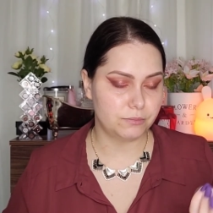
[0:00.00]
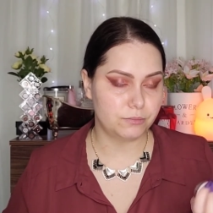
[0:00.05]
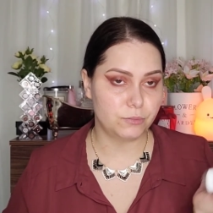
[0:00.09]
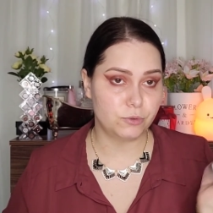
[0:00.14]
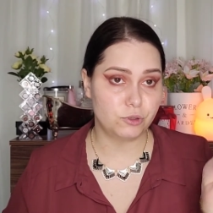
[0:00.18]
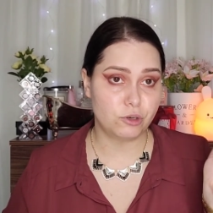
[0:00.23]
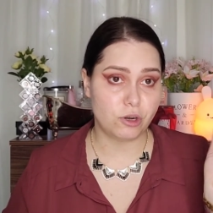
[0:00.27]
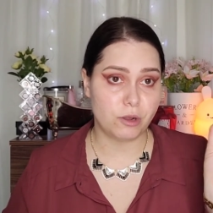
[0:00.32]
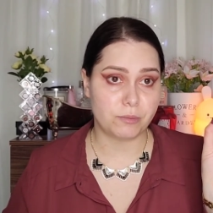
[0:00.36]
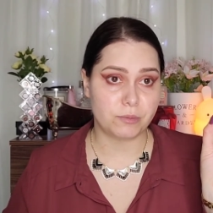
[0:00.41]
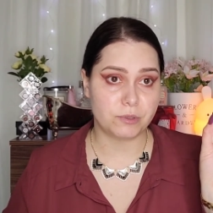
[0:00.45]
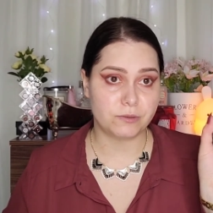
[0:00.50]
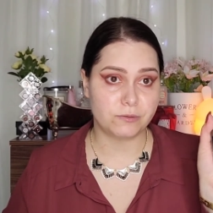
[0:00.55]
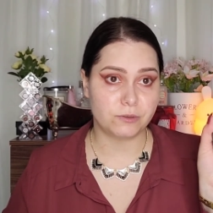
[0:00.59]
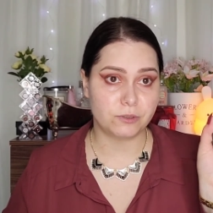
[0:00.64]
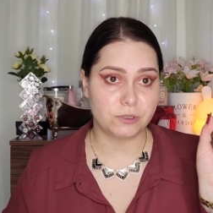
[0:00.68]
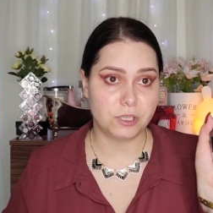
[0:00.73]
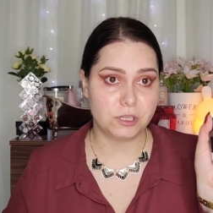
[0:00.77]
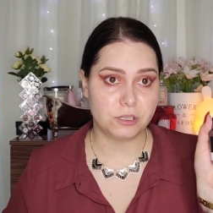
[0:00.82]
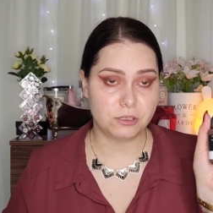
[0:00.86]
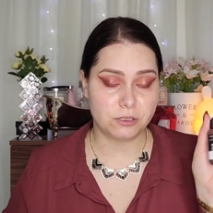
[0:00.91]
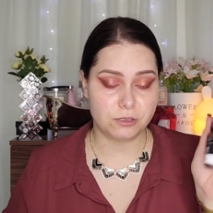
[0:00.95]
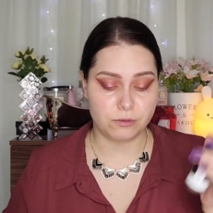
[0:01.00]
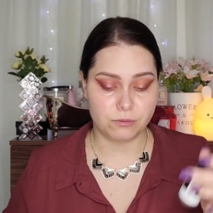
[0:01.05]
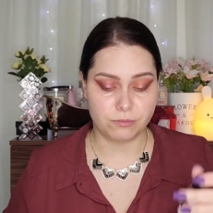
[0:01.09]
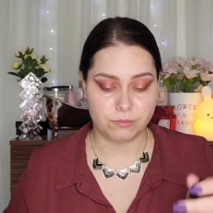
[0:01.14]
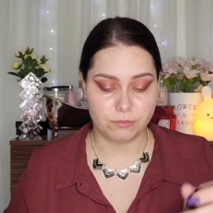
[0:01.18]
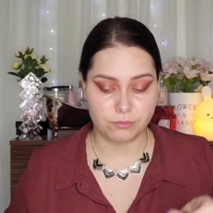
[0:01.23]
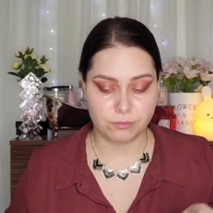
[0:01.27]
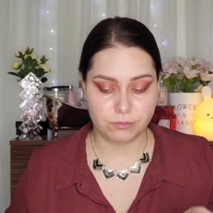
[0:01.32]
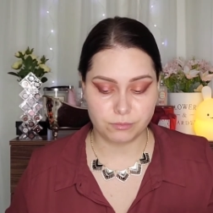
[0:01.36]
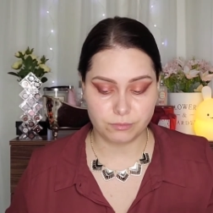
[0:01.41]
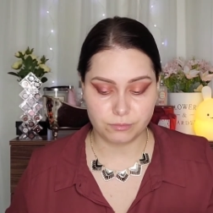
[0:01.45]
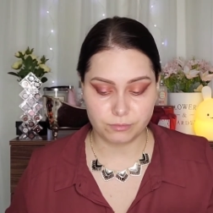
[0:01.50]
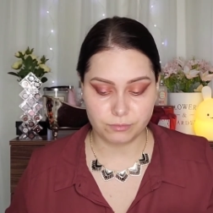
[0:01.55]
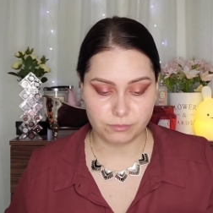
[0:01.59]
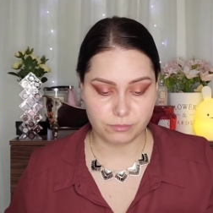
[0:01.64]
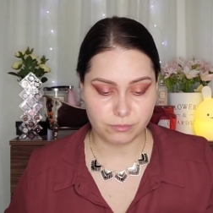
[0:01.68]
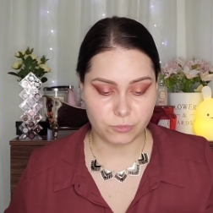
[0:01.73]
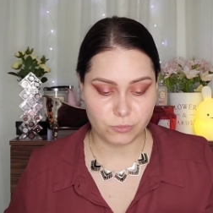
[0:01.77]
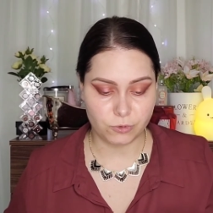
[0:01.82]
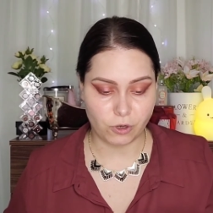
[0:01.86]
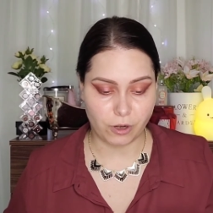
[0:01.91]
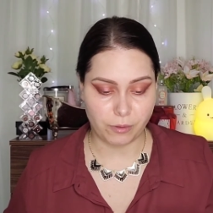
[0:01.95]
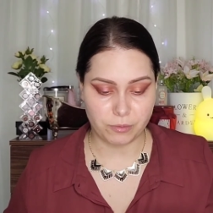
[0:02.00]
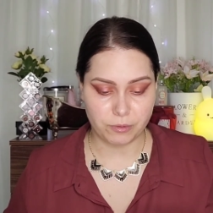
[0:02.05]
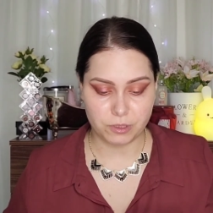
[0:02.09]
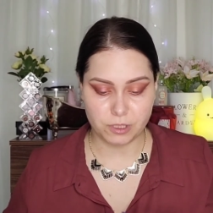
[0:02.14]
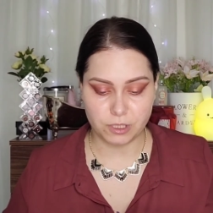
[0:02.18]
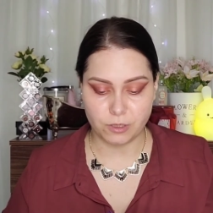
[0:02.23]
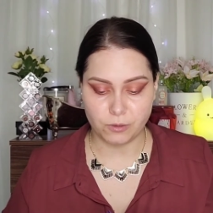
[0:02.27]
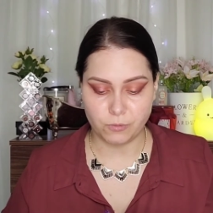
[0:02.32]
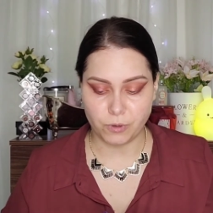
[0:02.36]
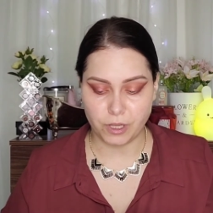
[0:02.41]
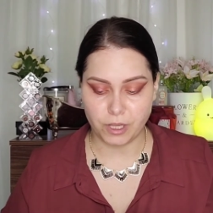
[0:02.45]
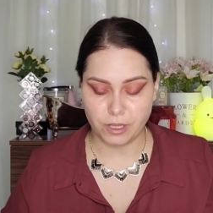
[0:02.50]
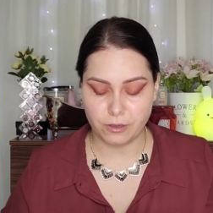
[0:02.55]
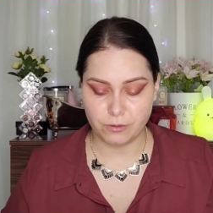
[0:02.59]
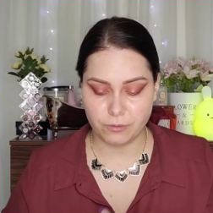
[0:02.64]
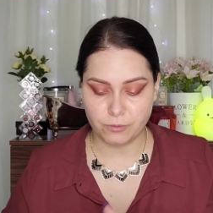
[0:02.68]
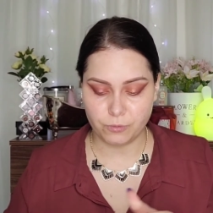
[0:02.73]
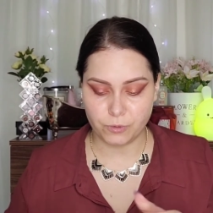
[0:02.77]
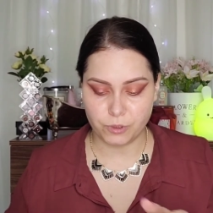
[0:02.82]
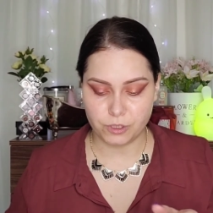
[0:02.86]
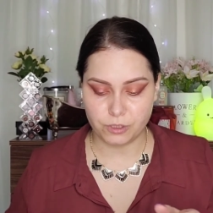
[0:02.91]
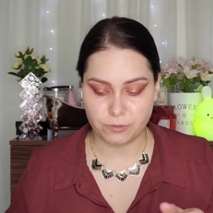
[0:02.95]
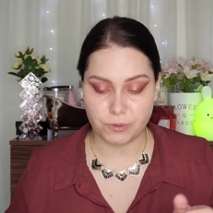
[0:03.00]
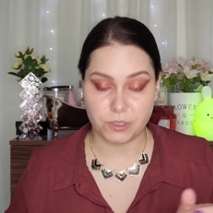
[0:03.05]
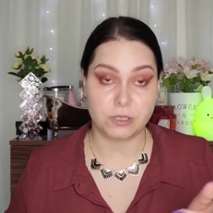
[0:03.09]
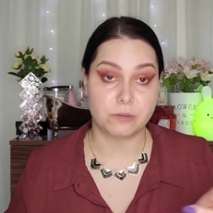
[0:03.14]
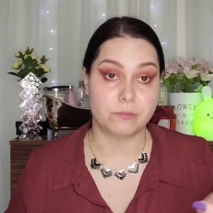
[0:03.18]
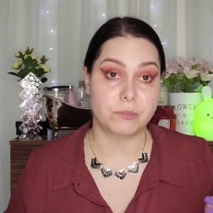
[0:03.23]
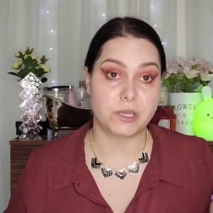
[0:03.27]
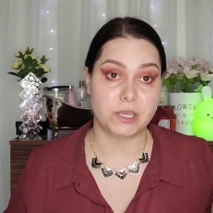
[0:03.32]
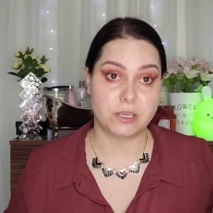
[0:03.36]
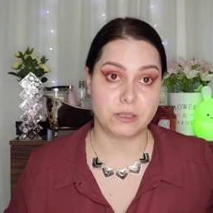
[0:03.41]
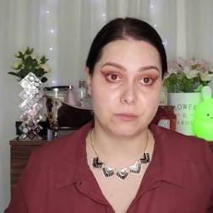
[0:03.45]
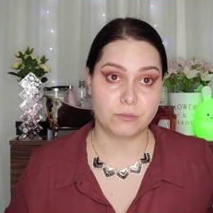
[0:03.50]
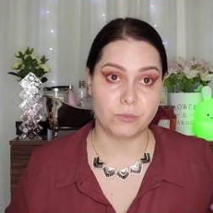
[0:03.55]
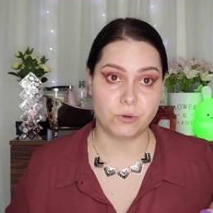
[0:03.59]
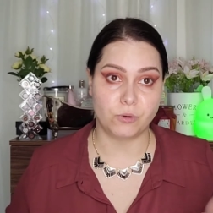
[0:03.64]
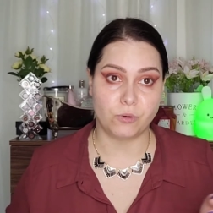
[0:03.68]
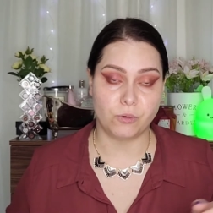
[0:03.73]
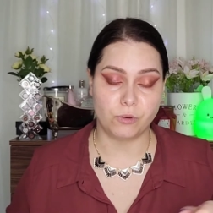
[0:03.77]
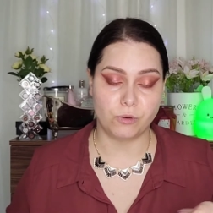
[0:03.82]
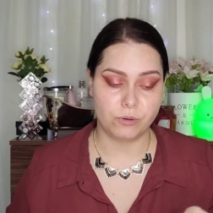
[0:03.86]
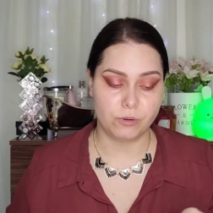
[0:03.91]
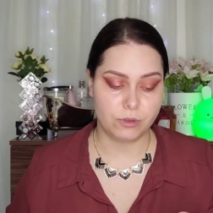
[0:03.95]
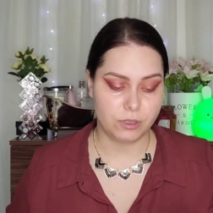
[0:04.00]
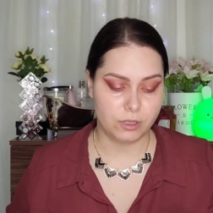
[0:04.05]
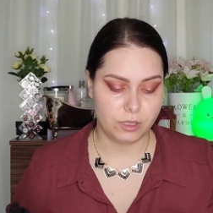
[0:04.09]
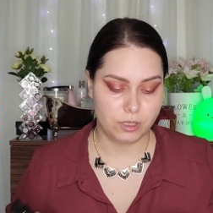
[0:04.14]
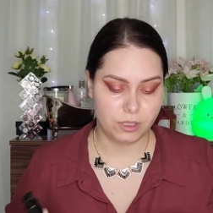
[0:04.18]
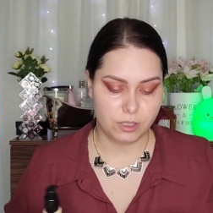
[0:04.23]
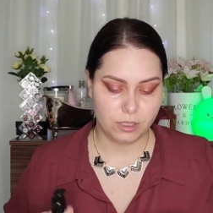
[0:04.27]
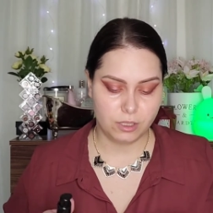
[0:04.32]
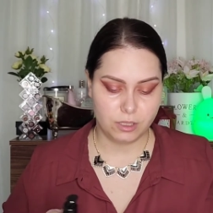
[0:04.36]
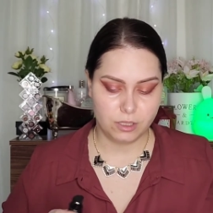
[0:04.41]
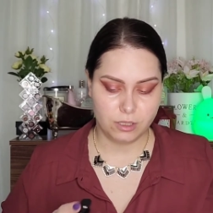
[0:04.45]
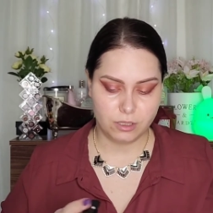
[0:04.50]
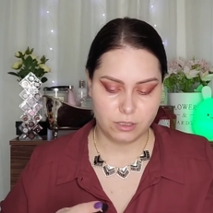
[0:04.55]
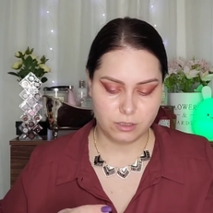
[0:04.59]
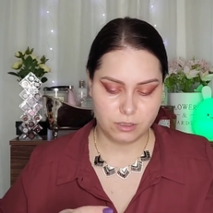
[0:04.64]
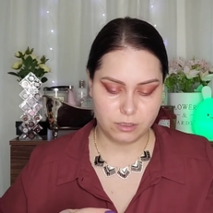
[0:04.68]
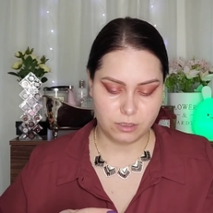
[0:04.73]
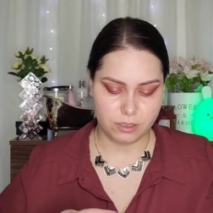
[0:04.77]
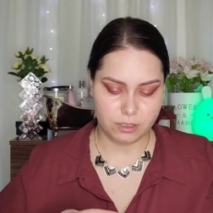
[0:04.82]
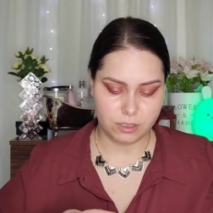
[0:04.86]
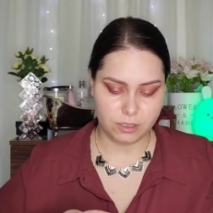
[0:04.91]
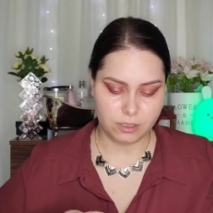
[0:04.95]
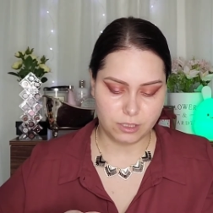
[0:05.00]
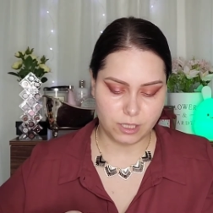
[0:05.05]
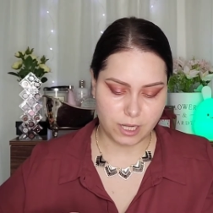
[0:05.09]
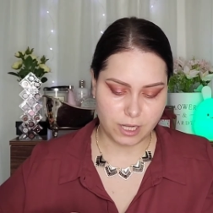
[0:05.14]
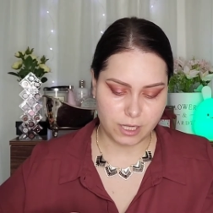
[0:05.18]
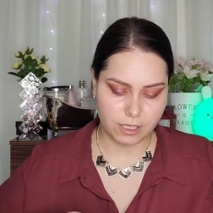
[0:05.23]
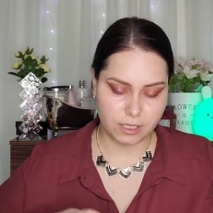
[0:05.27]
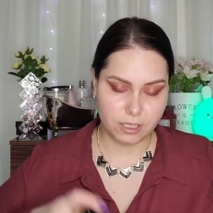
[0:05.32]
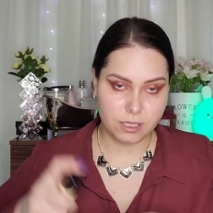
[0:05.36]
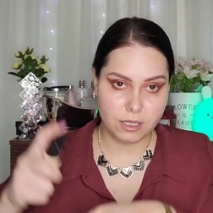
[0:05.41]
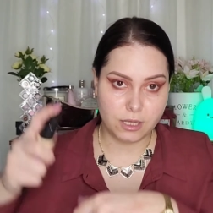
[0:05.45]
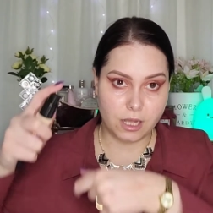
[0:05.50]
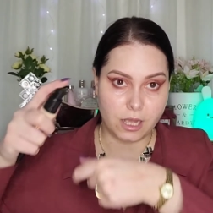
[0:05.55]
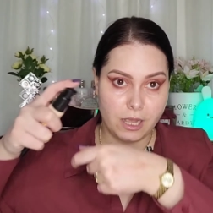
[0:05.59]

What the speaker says: drops, foundation drops anyway, which I'm gonna make it more darker.